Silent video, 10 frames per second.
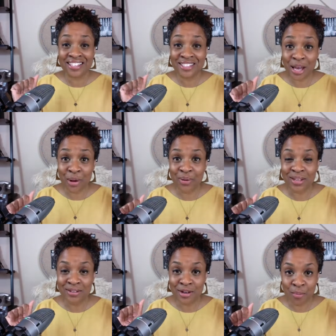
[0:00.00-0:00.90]
So
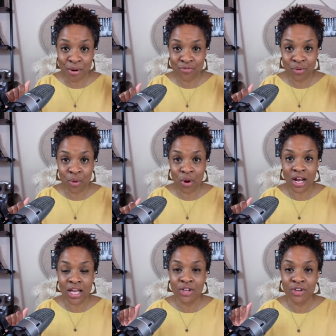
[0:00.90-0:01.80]
number
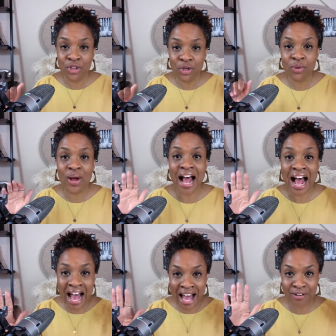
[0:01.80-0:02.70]
four, you
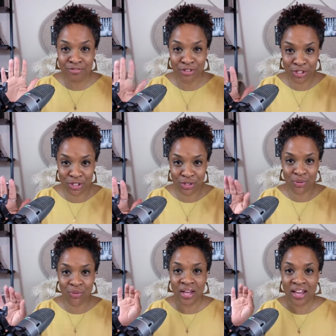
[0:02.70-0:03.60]
have
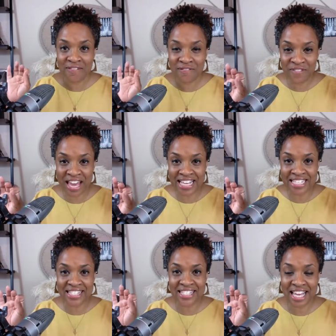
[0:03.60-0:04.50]
to
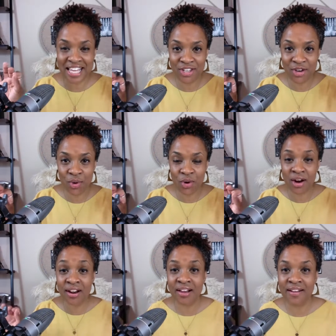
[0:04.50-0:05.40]
face
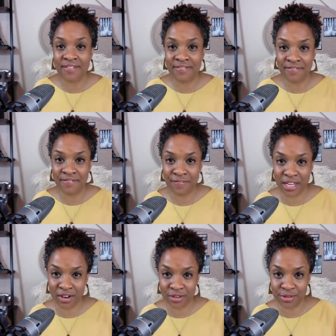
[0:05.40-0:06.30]
your
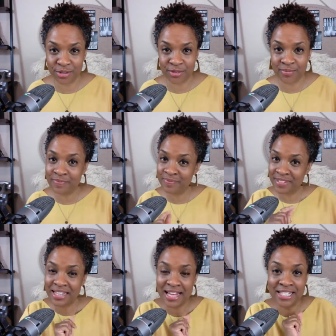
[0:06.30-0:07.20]
fears.
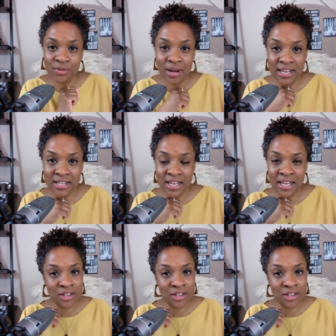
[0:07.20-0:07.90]
That's right.